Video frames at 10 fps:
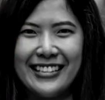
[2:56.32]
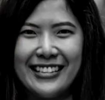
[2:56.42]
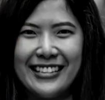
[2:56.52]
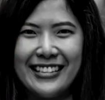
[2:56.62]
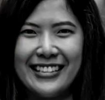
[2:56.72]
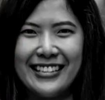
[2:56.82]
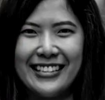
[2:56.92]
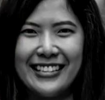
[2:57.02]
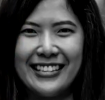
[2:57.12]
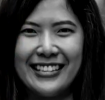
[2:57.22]

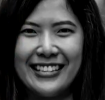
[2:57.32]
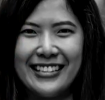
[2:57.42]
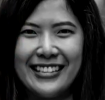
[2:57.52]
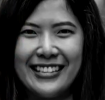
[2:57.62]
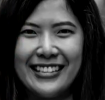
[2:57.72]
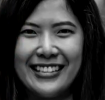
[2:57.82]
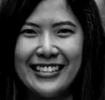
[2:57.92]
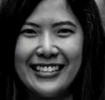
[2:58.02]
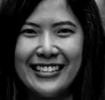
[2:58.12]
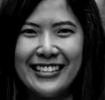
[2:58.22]

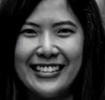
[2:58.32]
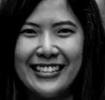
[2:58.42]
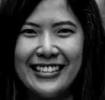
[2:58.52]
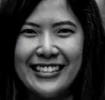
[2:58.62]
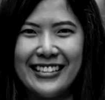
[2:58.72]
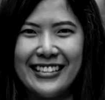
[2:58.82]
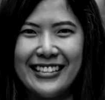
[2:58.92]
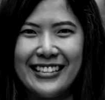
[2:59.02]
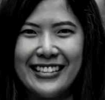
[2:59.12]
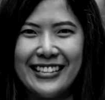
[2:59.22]

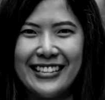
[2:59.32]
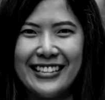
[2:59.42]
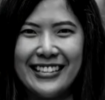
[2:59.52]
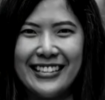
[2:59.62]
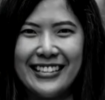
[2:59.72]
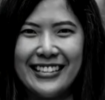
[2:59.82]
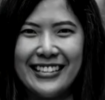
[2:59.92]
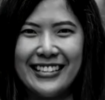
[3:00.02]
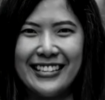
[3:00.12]
No words are spoken by the person on screen.